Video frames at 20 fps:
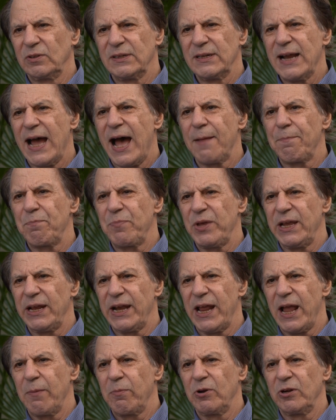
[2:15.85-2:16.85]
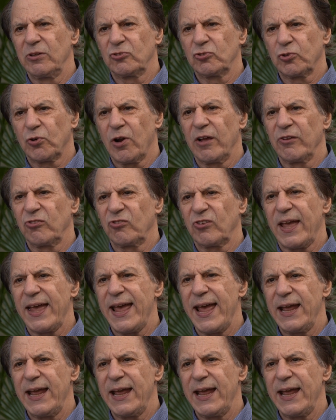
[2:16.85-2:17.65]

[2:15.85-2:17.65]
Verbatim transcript: not being able to trust